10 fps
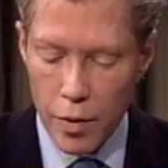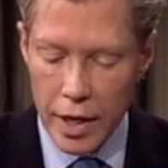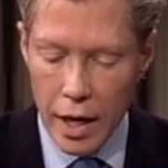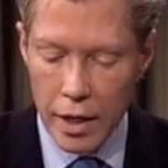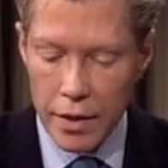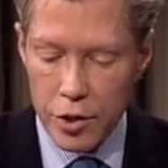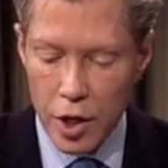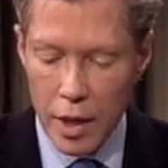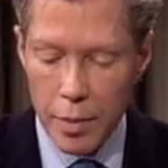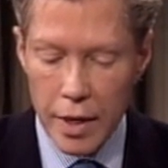regarding the
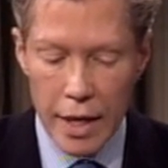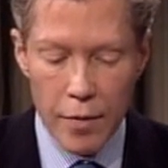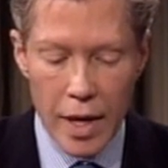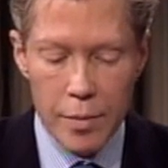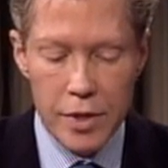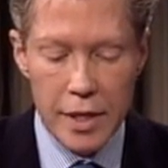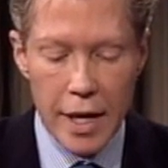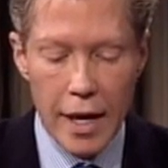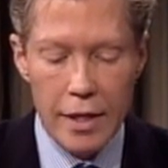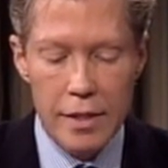JonBenét Ramsey
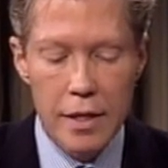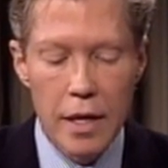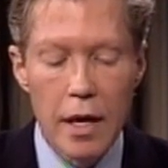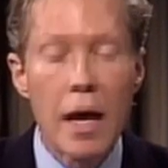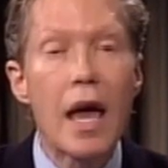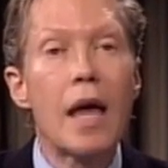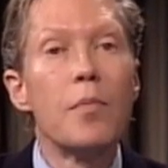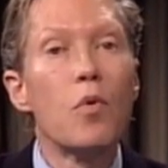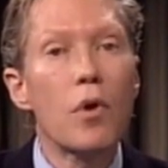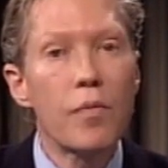case. And
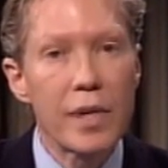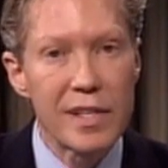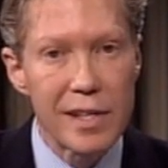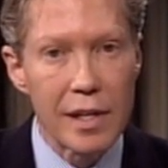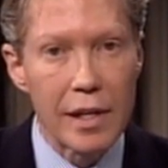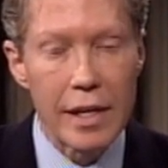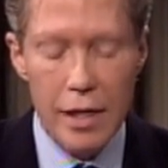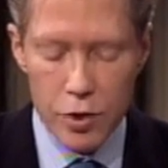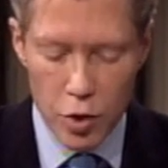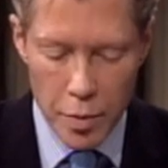more recently,
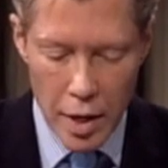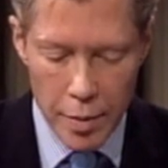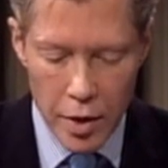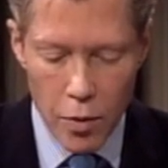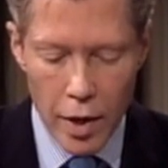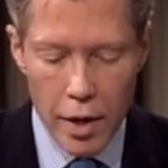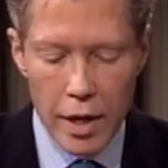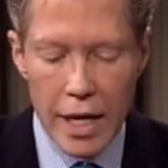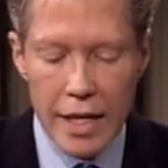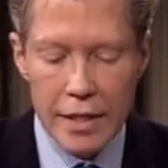as you may be
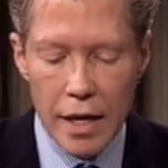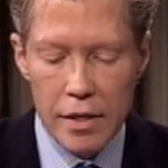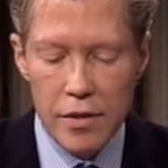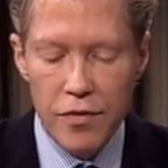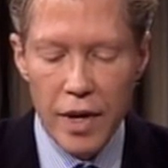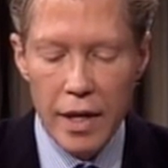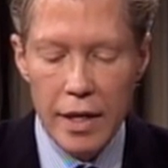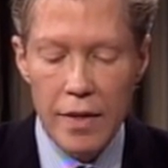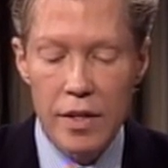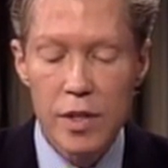aware, he testified
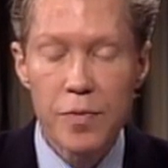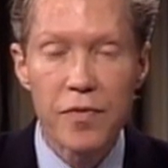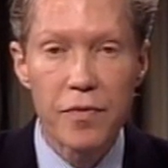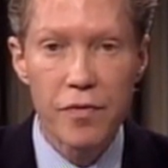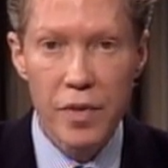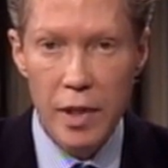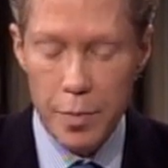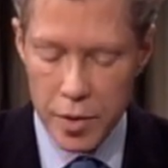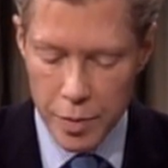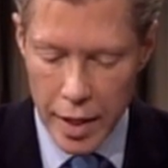in the
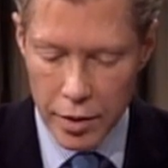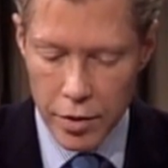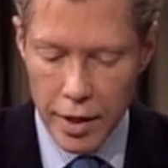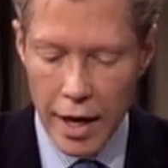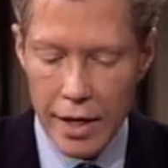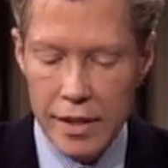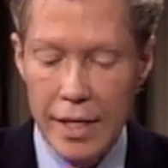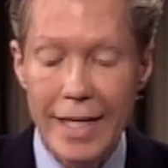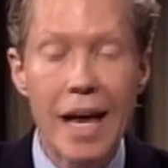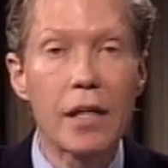Philip Spector case
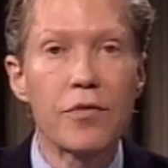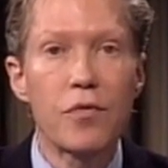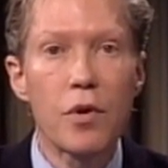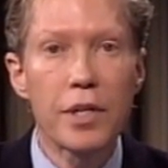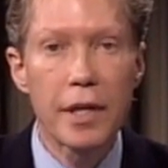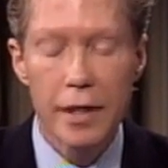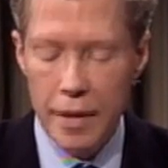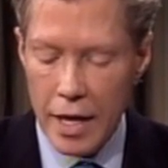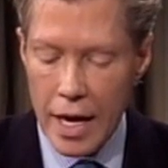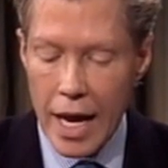in California
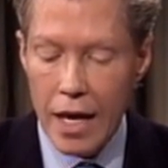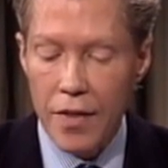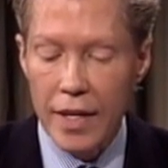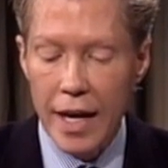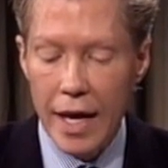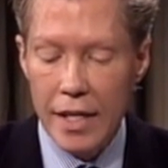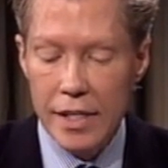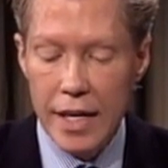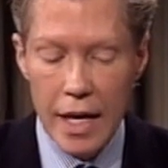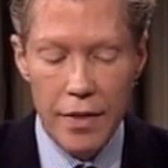and in the
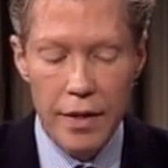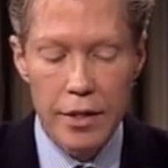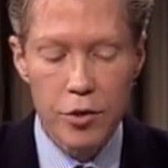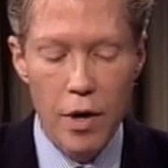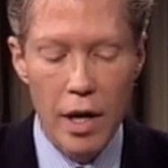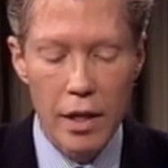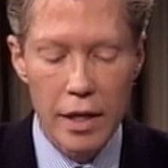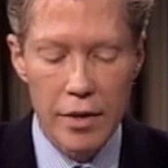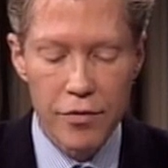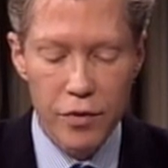Casey Anthony trial
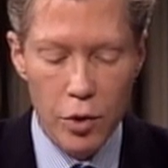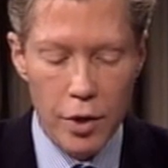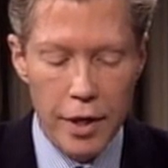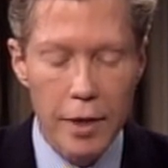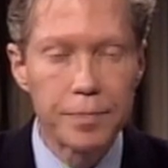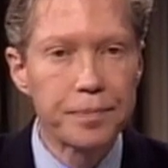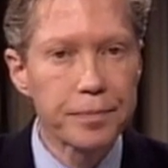in Florida.